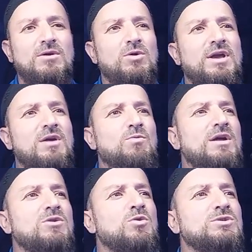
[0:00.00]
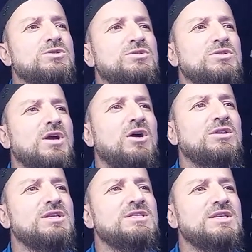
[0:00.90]
okay, 1 goes on
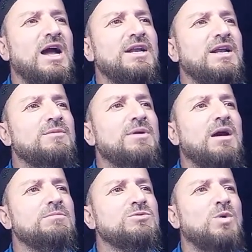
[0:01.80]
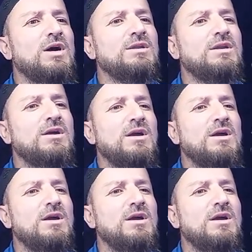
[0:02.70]
this side and becomes 1,